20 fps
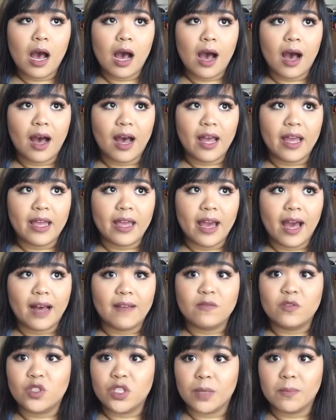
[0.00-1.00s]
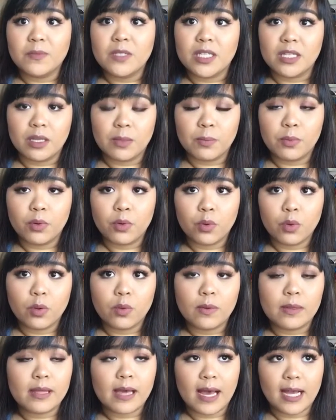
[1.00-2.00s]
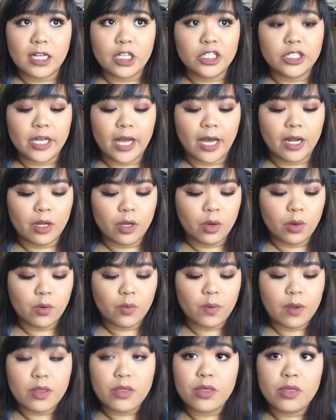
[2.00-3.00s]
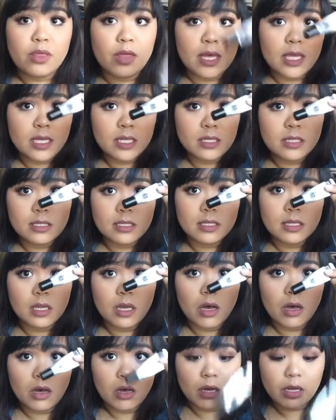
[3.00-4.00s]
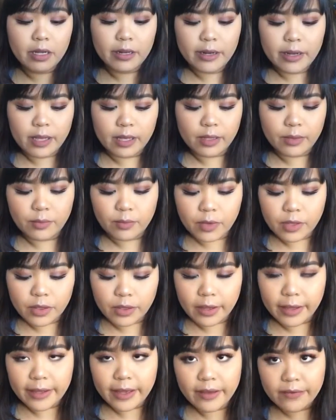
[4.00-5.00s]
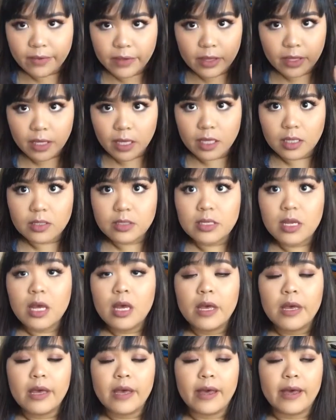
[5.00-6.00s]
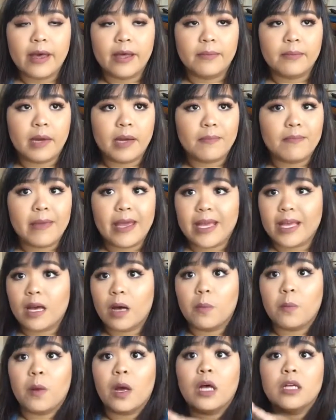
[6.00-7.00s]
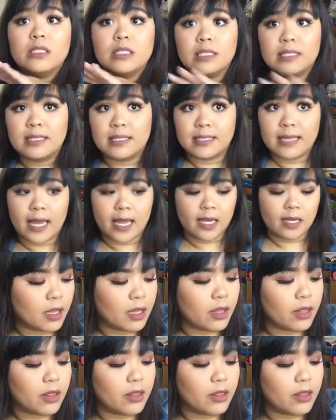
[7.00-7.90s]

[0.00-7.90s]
I have jumped in the pool with eyeshadow with this on and with like everything else, and my makeup stayed.